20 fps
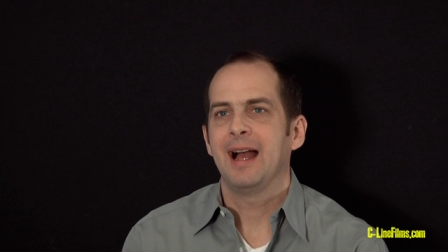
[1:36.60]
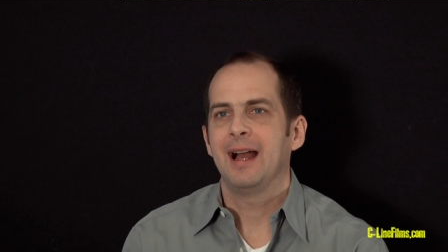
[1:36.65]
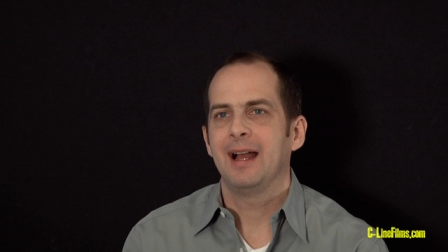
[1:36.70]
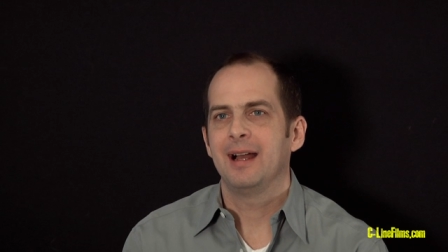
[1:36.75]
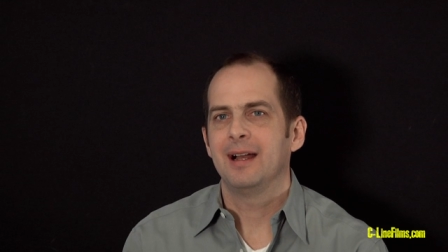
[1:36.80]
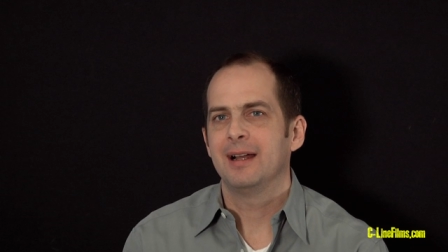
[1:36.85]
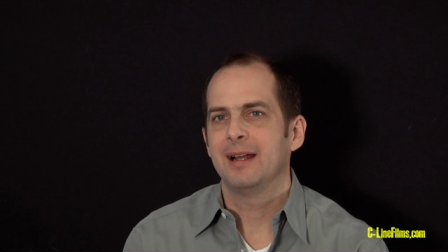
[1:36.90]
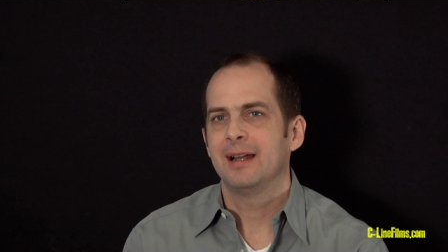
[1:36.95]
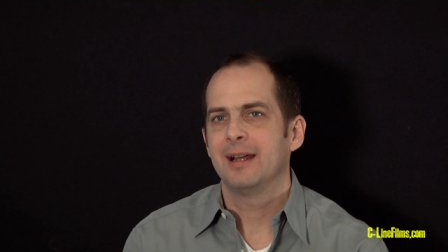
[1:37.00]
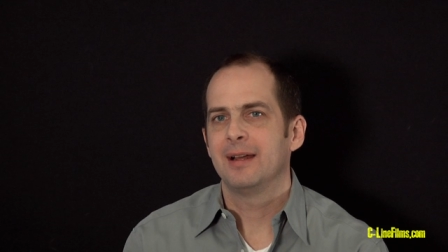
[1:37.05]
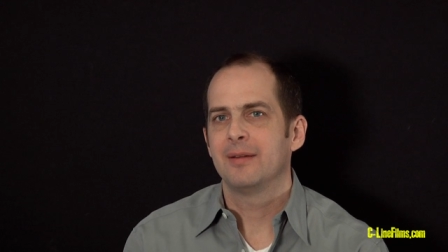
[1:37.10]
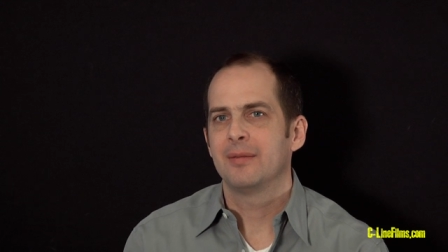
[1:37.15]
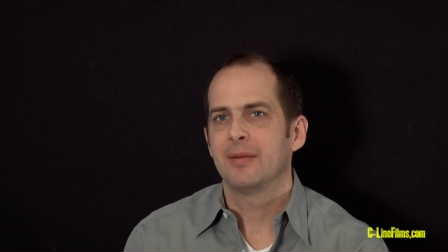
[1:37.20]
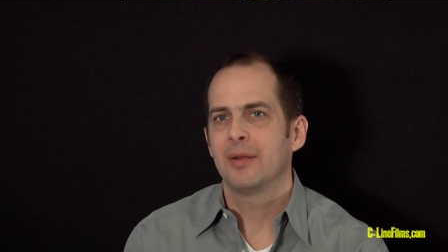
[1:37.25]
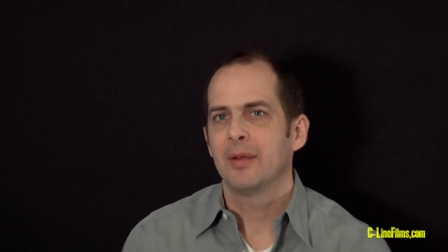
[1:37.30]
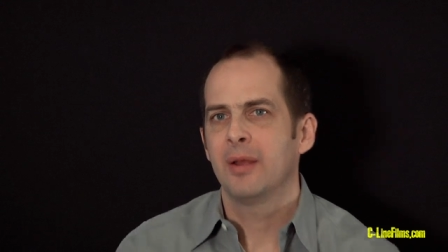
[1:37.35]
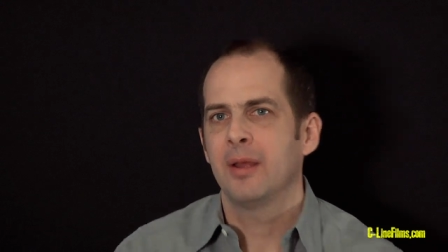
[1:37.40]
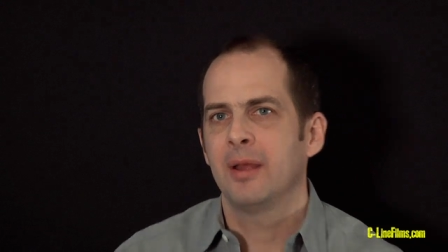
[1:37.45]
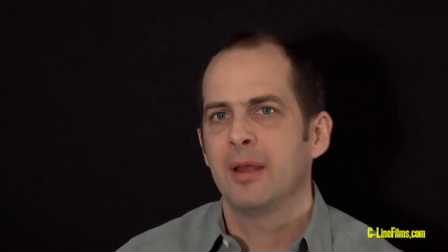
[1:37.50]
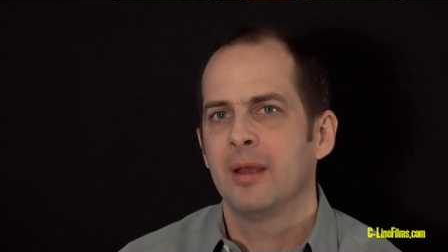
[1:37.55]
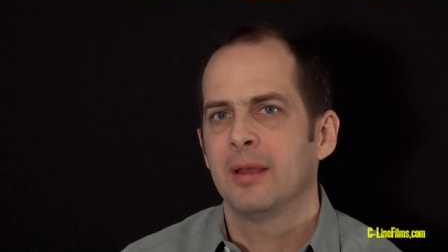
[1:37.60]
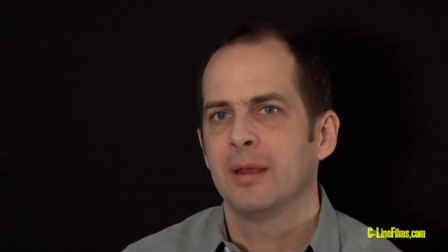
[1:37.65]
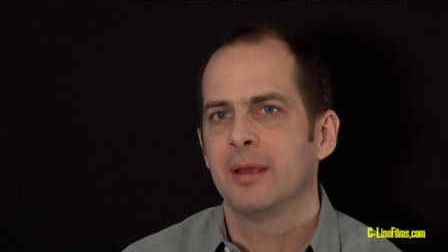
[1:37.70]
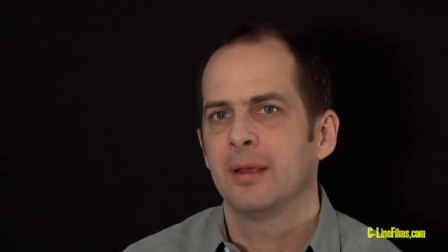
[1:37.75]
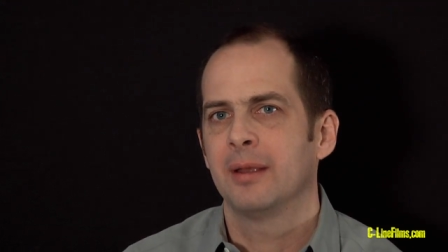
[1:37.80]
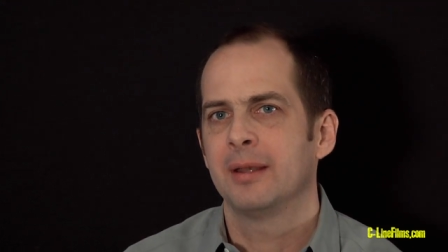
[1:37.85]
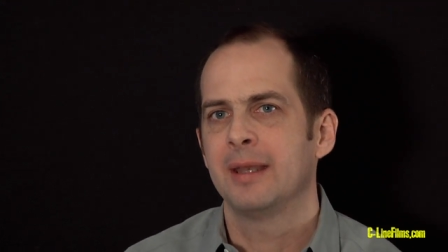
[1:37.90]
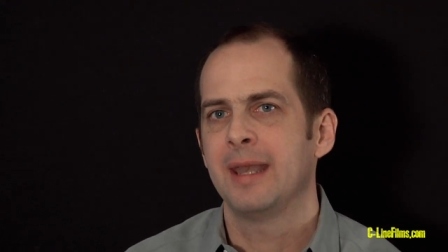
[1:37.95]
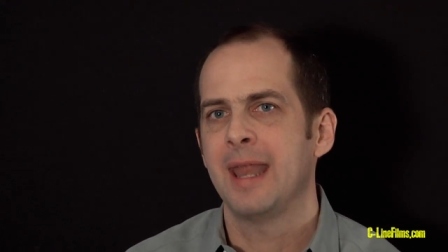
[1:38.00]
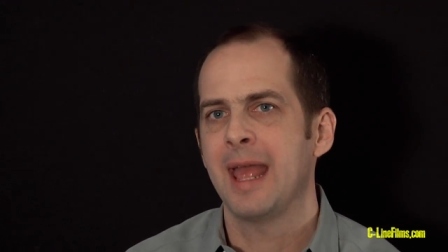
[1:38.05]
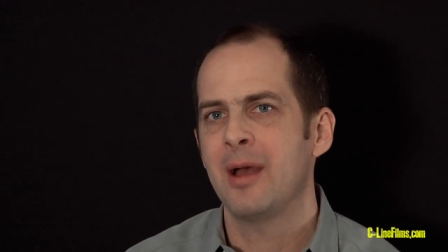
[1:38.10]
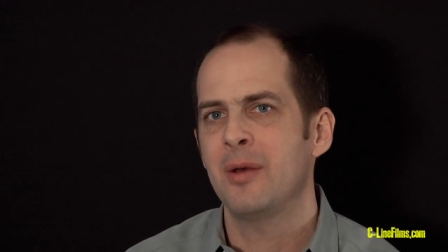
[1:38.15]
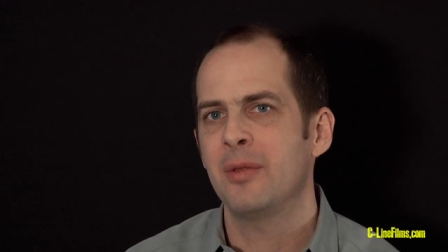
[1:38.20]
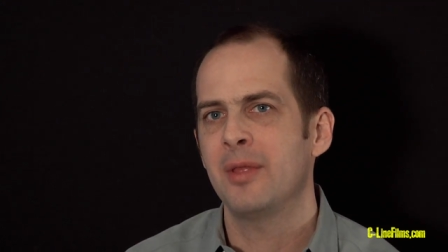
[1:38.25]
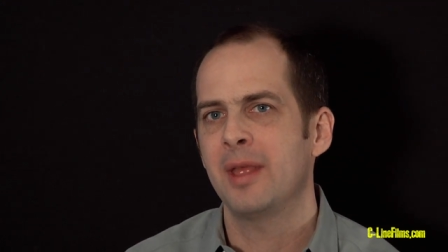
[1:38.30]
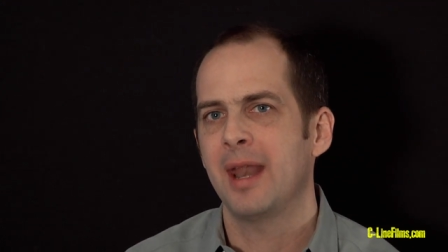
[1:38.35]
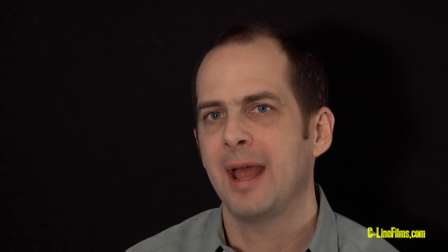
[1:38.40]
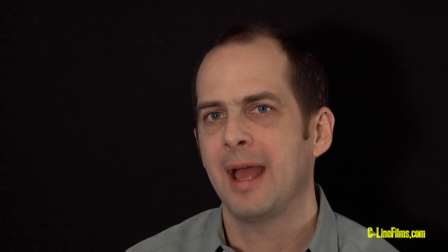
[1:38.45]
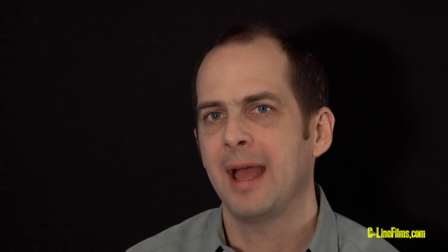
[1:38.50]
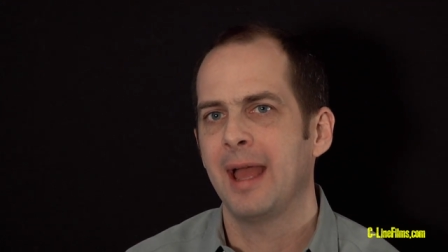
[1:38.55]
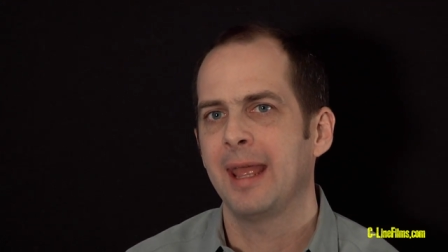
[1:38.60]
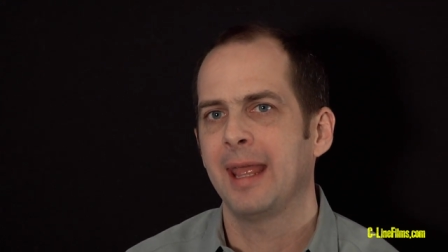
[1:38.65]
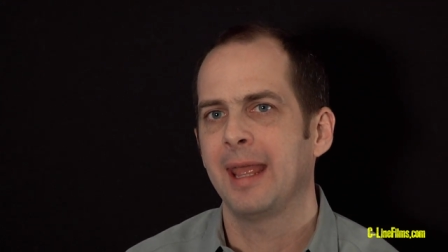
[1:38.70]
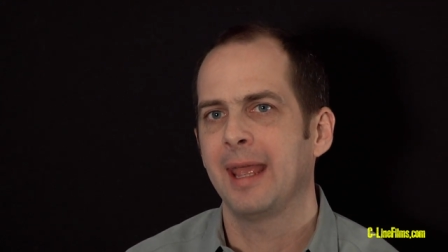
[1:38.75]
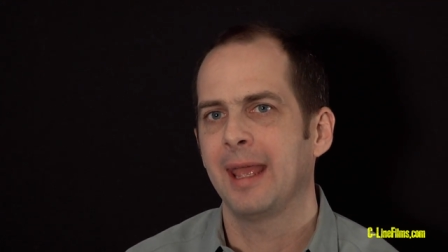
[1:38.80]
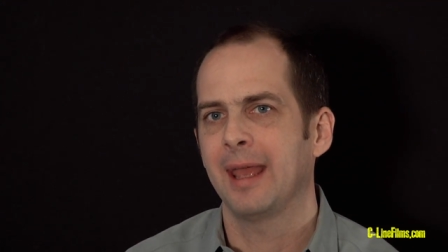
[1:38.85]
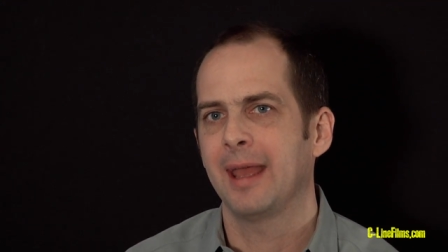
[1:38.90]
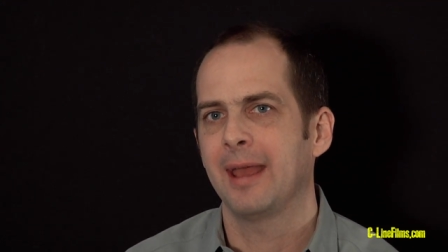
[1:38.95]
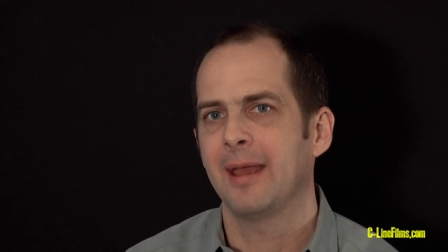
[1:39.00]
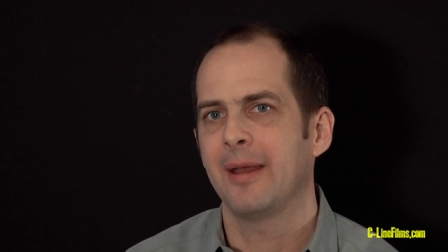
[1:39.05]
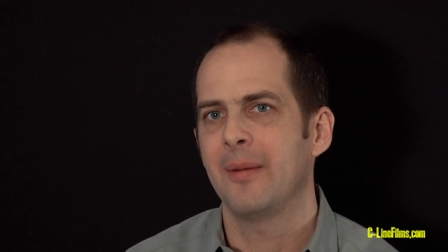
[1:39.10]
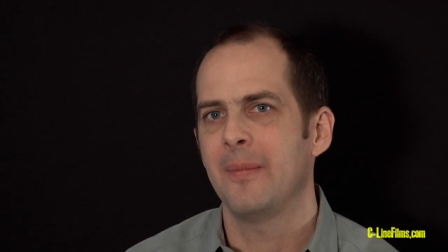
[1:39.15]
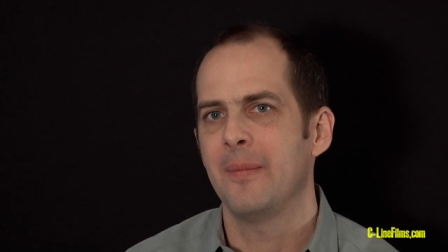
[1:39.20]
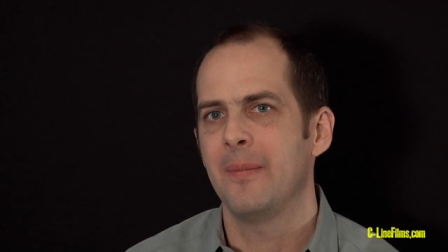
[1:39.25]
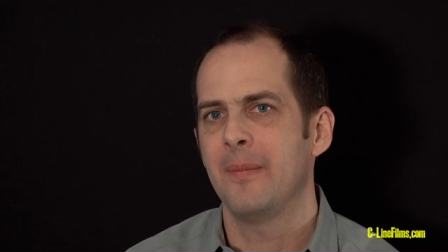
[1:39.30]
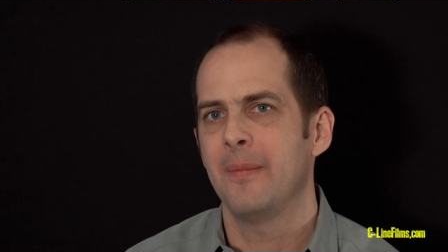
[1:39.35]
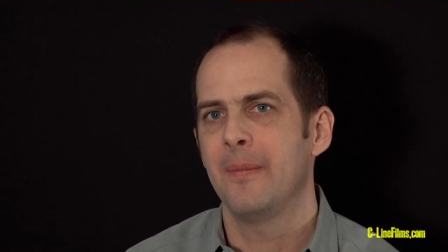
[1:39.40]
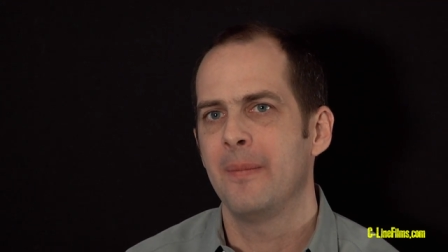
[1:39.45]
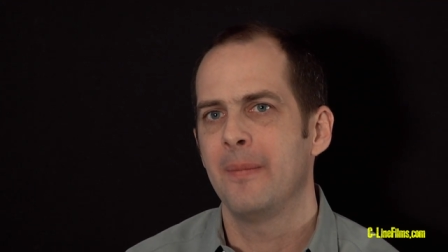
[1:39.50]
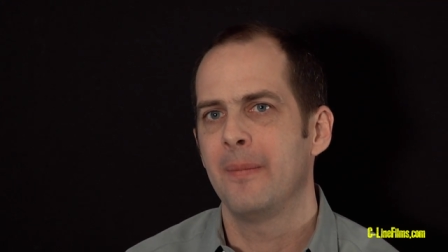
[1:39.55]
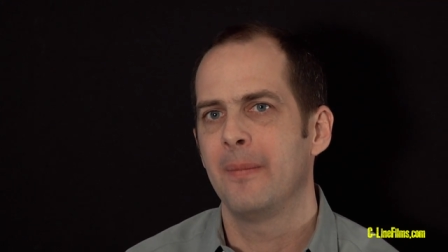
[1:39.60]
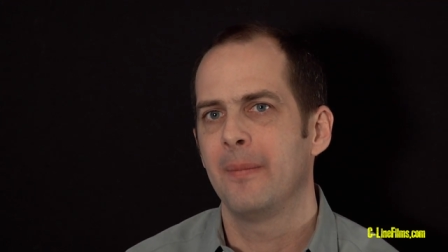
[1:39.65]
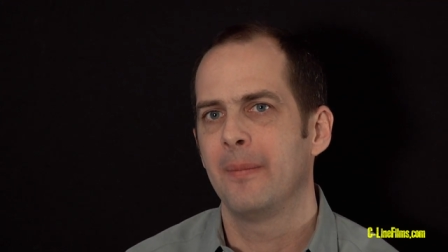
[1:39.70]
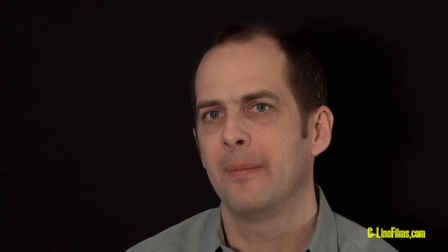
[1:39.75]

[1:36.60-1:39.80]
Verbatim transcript: Uh, now that I am